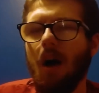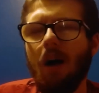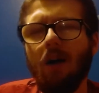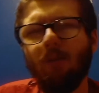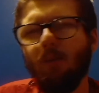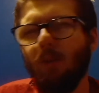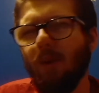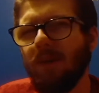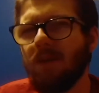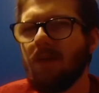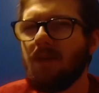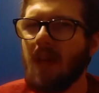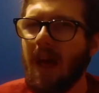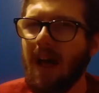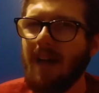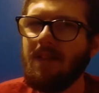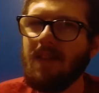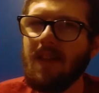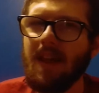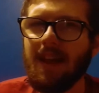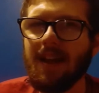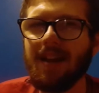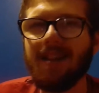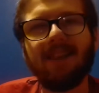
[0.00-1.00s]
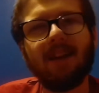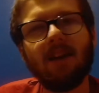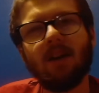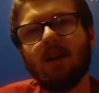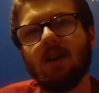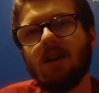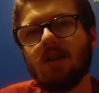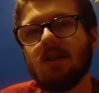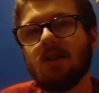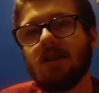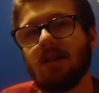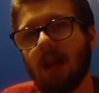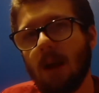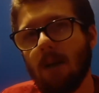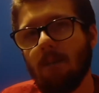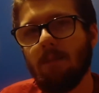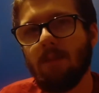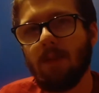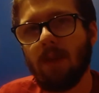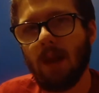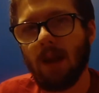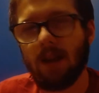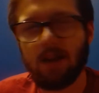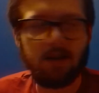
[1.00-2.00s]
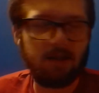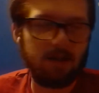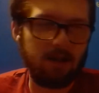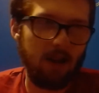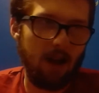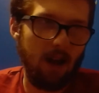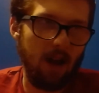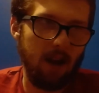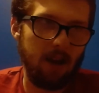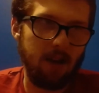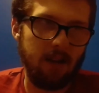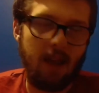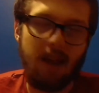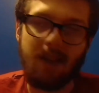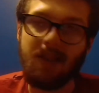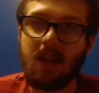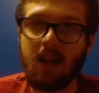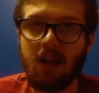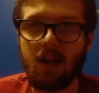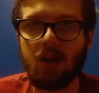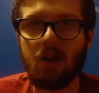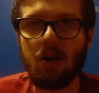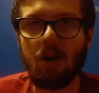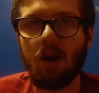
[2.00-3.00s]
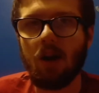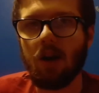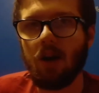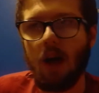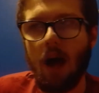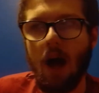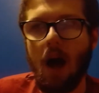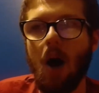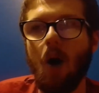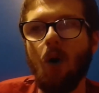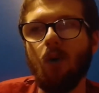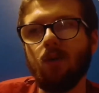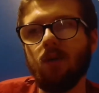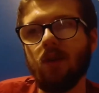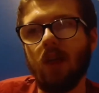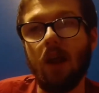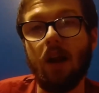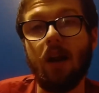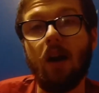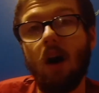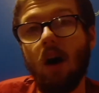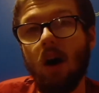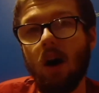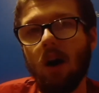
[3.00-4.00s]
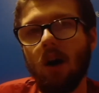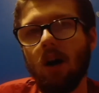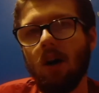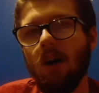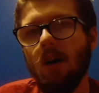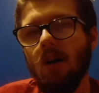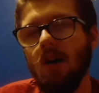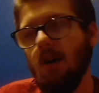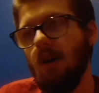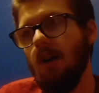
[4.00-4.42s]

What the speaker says: With, I think there are some things, like, that they took out that are,